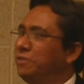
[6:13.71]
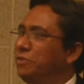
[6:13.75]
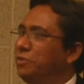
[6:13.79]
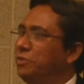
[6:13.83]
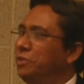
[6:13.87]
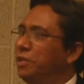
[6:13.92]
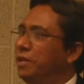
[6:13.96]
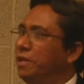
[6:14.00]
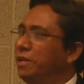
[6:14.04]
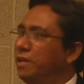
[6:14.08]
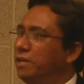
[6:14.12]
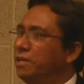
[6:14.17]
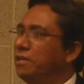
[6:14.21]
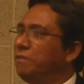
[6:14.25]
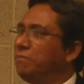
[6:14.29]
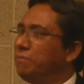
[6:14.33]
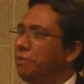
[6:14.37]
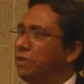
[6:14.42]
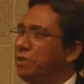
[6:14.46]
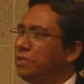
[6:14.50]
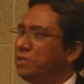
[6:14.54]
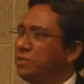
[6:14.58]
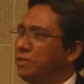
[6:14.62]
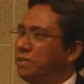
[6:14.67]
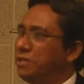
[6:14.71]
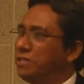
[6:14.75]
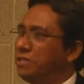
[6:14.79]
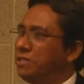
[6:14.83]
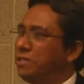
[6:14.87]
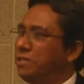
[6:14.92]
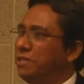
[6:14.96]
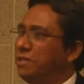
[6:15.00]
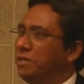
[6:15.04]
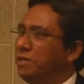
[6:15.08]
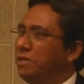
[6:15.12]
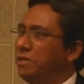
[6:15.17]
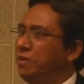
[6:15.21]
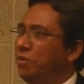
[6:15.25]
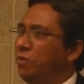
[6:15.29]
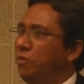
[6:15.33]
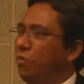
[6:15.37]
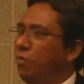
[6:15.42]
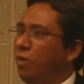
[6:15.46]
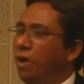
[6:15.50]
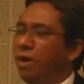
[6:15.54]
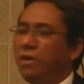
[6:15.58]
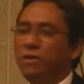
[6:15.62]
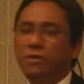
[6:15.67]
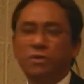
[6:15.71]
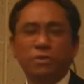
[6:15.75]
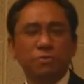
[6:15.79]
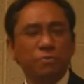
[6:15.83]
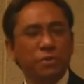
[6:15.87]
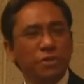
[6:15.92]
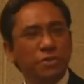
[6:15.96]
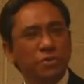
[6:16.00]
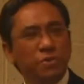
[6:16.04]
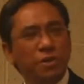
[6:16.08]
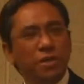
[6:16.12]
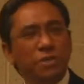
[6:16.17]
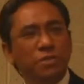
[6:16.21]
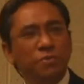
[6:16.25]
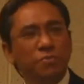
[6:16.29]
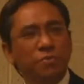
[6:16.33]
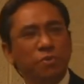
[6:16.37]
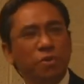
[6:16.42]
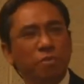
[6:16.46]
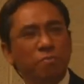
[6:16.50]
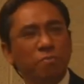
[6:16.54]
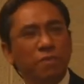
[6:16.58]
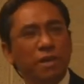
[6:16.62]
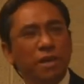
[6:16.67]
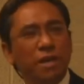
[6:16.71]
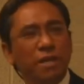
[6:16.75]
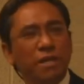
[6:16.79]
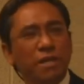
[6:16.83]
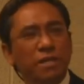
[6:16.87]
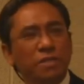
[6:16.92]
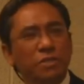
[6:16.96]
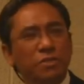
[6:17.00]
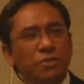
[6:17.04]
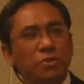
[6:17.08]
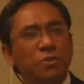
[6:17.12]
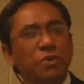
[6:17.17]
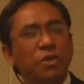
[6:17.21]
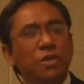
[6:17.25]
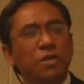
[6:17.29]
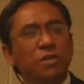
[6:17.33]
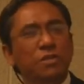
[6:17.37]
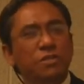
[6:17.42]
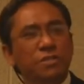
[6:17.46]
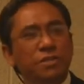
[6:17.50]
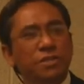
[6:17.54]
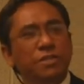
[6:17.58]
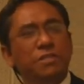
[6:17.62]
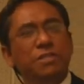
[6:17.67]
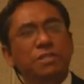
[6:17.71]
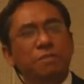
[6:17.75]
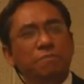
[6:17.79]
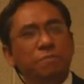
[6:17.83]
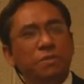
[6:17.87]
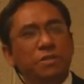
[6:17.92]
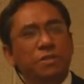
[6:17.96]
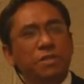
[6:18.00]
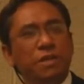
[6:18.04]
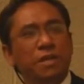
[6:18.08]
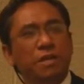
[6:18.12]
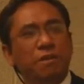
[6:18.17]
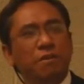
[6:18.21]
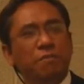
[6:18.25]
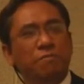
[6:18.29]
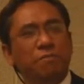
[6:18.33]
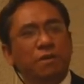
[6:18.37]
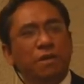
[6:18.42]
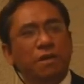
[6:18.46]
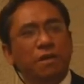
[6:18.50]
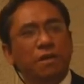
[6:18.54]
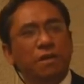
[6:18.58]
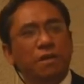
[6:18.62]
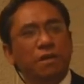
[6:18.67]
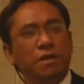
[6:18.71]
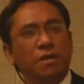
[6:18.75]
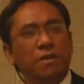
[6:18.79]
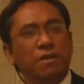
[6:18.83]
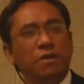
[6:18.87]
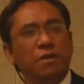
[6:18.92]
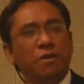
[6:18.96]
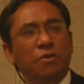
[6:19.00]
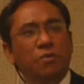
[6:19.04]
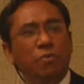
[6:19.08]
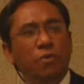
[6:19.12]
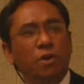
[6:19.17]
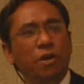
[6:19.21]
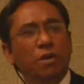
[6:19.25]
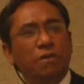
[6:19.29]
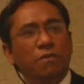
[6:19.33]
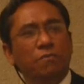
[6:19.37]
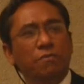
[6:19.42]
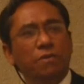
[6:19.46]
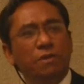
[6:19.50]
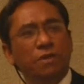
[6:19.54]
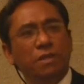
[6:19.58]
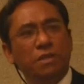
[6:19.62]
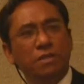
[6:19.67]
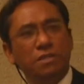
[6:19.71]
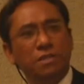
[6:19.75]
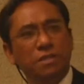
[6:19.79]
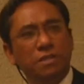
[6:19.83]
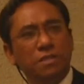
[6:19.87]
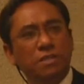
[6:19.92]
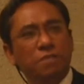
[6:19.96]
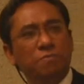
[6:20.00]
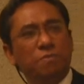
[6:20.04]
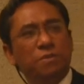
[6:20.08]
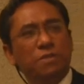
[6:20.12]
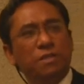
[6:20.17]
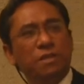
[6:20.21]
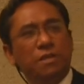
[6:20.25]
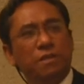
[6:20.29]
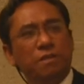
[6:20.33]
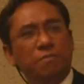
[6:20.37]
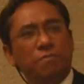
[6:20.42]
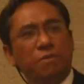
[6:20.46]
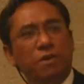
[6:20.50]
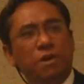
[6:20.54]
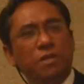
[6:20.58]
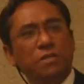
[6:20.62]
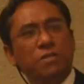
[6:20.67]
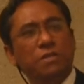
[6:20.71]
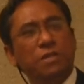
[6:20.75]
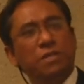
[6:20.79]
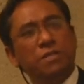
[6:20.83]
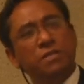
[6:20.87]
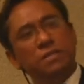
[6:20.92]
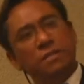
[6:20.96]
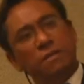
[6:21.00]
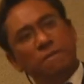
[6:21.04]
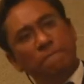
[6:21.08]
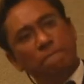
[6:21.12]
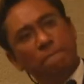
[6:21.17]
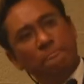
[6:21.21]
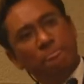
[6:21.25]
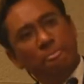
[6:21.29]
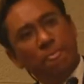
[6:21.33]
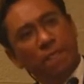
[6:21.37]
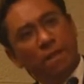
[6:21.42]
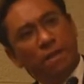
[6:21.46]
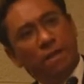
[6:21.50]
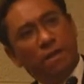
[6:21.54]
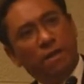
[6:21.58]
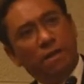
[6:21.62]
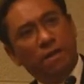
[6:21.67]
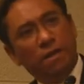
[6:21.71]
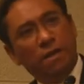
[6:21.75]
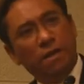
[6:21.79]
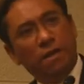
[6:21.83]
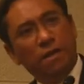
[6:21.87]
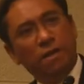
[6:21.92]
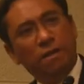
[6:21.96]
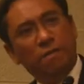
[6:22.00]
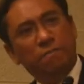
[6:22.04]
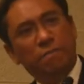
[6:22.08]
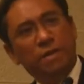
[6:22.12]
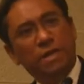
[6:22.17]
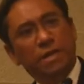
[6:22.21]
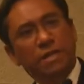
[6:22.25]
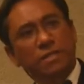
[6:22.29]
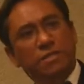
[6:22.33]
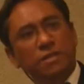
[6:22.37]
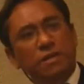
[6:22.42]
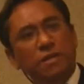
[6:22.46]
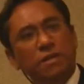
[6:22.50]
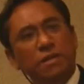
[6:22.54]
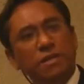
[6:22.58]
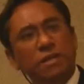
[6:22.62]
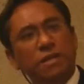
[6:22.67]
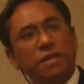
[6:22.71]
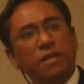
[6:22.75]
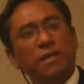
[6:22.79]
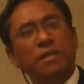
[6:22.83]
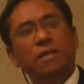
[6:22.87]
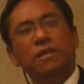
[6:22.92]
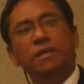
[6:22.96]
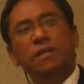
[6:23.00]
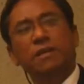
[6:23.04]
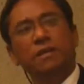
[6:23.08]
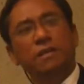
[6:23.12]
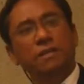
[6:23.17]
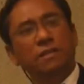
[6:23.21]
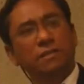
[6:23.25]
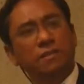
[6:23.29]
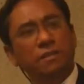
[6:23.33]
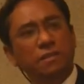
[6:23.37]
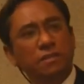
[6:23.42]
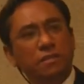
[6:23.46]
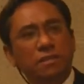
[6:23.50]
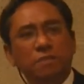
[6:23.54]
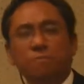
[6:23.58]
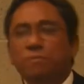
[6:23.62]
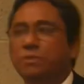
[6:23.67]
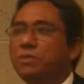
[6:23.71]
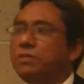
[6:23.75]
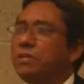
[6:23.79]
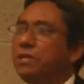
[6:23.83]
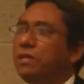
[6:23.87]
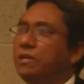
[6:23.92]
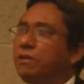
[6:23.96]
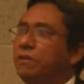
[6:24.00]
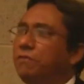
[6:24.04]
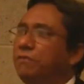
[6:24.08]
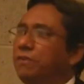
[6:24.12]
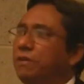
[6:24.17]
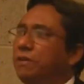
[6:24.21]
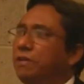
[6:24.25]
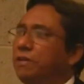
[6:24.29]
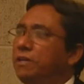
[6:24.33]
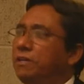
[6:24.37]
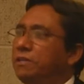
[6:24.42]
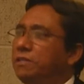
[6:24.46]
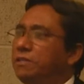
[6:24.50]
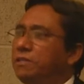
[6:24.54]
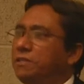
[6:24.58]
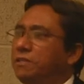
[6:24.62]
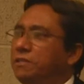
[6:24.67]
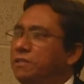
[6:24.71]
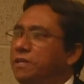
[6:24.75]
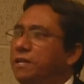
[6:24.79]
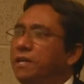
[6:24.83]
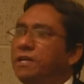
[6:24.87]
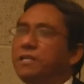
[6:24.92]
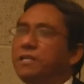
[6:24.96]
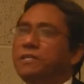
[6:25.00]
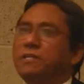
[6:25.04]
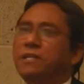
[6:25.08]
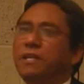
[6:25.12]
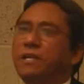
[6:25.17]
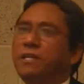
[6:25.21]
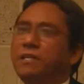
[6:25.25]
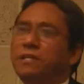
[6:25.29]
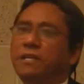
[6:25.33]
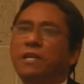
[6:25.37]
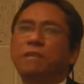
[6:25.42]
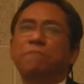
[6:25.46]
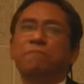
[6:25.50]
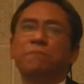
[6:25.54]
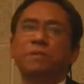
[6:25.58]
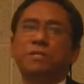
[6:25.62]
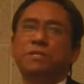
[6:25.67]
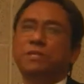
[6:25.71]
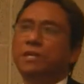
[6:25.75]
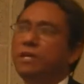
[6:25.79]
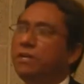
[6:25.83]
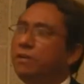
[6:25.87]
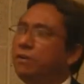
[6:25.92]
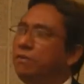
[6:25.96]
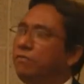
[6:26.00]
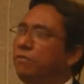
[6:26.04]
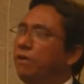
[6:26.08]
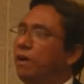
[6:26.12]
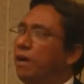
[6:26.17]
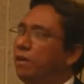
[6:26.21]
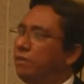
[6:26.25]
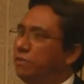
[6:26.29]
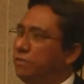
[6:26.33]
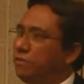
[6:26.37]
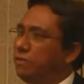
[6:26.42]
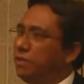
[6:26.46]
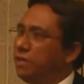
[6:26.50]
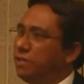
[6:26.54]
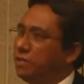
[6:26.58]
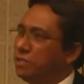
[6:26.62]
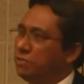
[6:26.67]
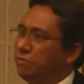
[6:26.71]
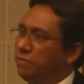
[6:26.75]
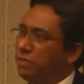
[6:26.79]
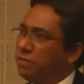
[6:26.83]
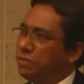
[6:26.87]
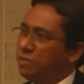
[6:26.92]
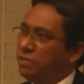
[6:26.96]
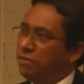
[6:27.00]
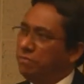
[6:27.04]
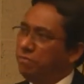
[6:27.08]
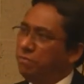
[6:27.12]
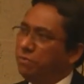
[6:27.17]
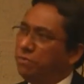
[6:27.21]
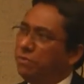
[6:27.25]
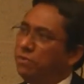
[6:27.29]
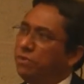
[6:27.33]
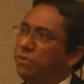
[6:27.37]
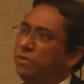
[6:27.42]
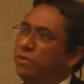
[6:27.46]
to the learning process. Why don't we transform that into 60% of work, 60% of projects, based learning, 30% of tests, and 10% of other things, for example.